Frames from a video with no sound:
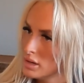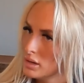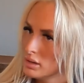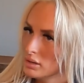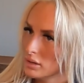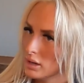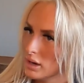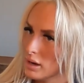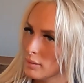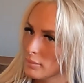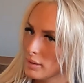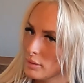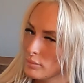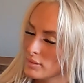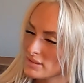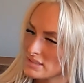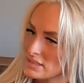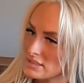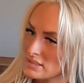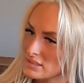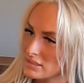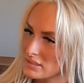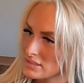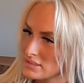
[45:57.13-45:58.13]
I wasn't
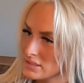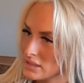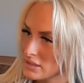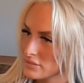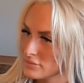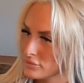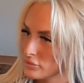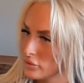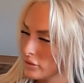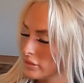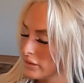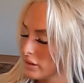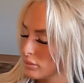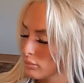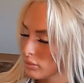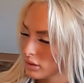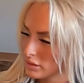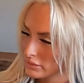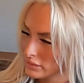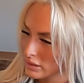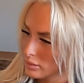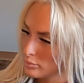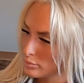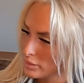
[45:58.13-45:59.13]
successful. They worked
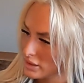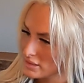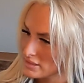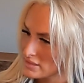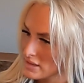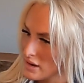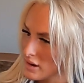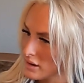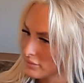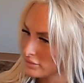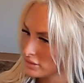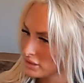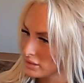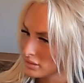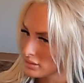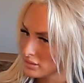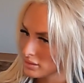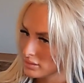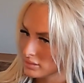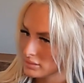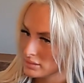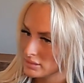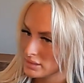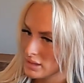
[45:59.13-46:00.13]
their butts off
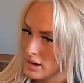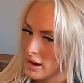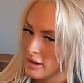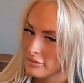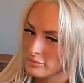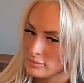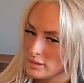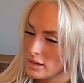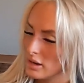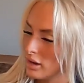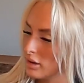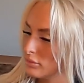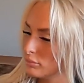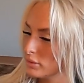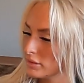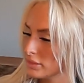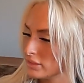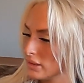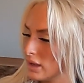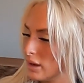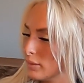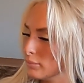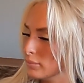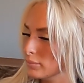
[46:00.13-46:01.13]
to have me hunt with
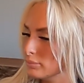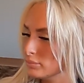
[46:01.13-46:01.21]
them.